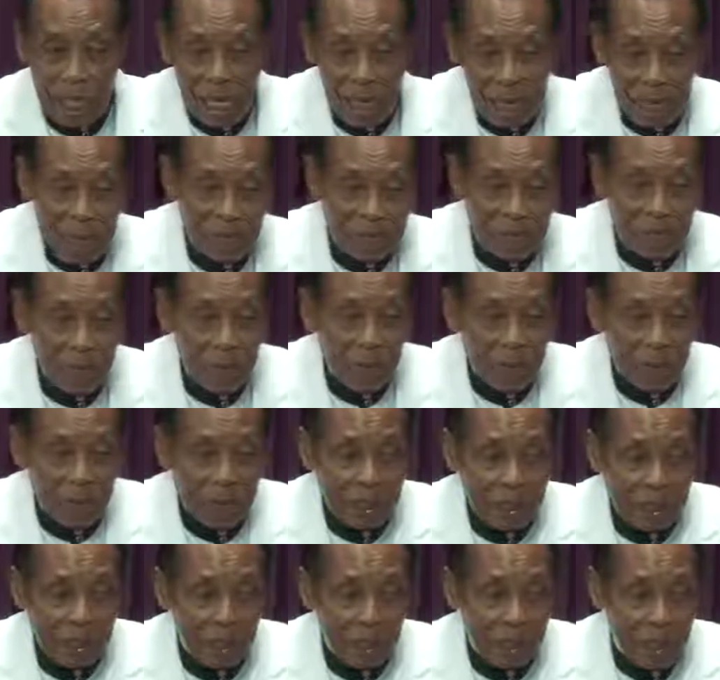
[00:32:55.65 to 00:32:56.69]
I must keep
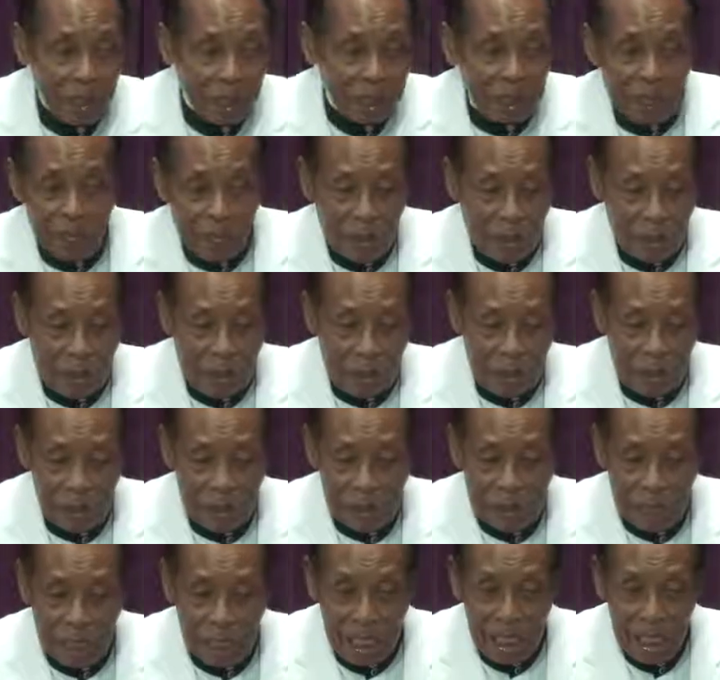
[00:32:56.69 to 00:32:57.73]
on die, she must keep
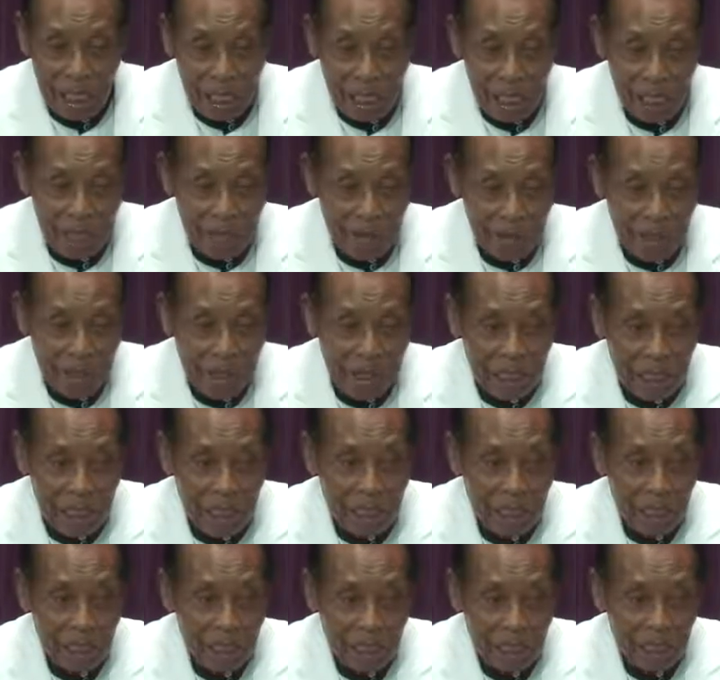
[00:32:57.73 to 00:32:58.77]
on die, keep on die,
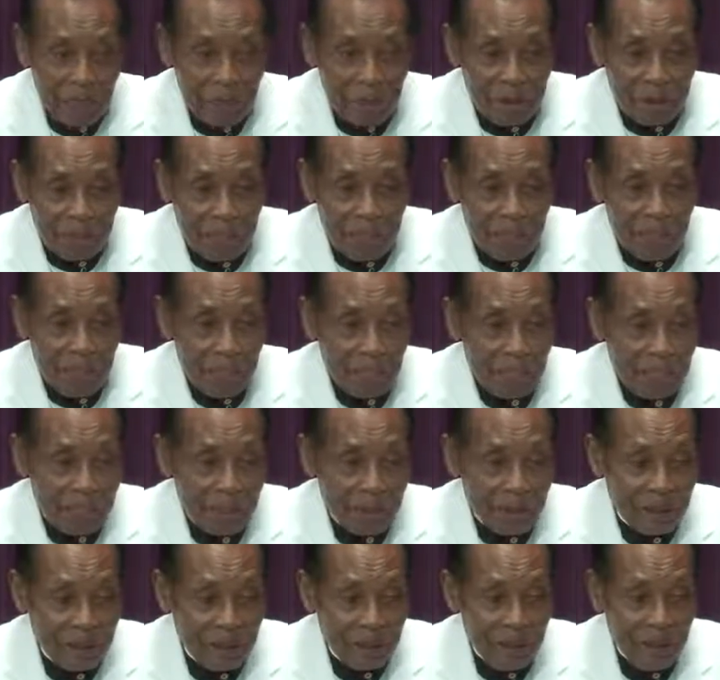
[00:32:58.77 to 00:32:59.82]
keep on die,
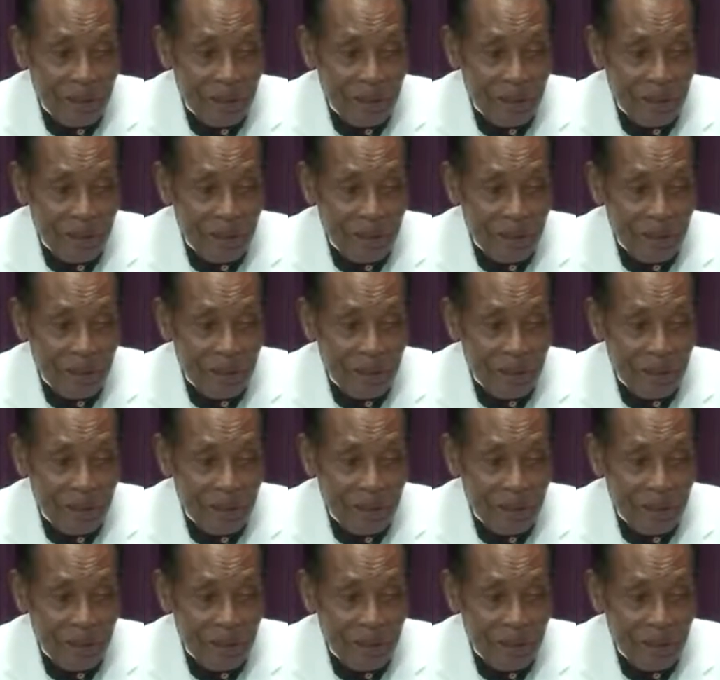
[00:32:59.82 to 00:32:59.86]
keep on die.